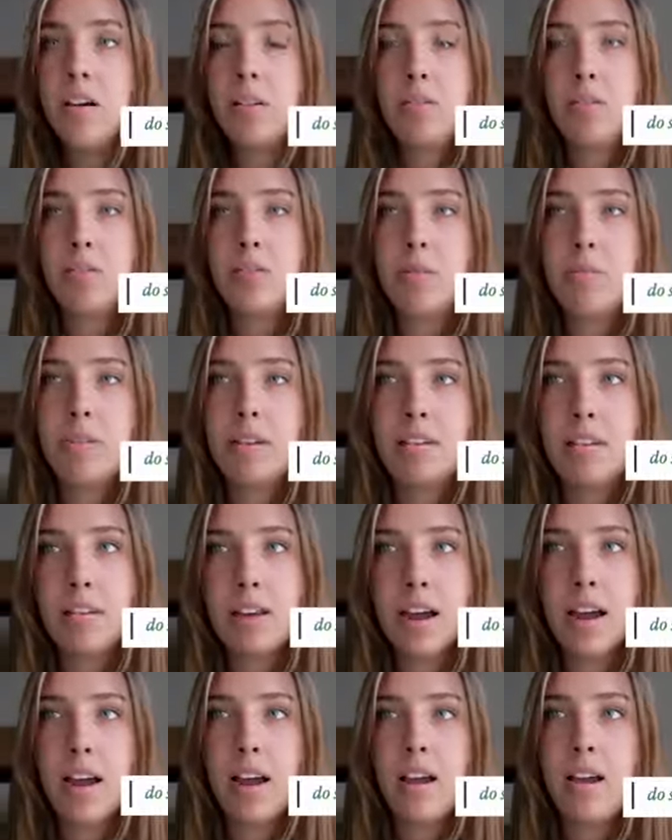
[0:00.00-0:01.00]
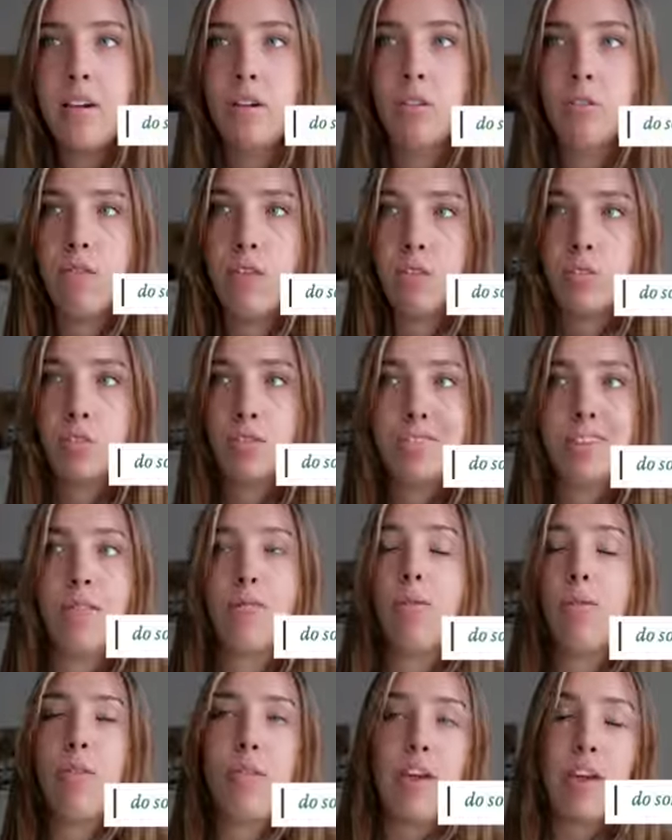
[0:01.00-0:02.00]
Do something today your future self
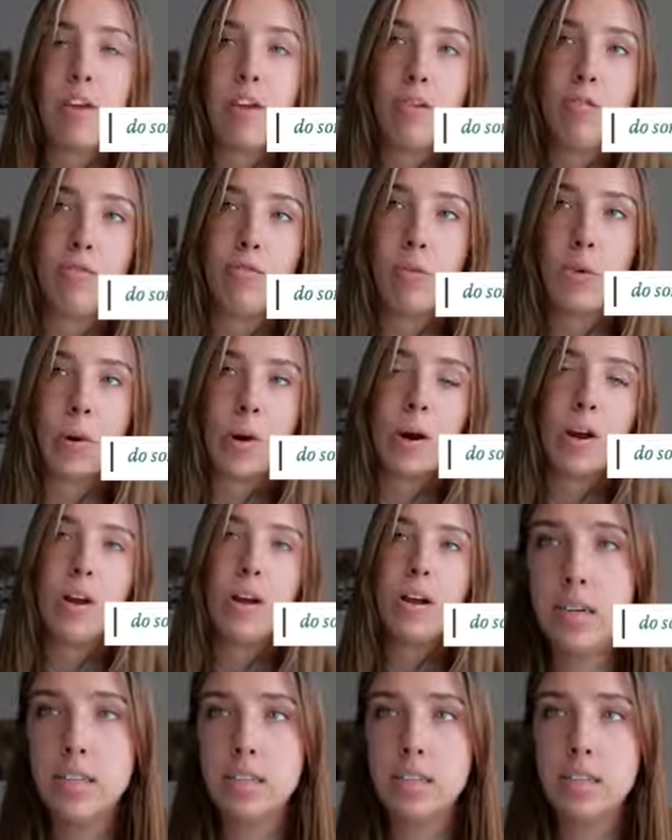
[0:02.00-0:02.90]
will thank you for.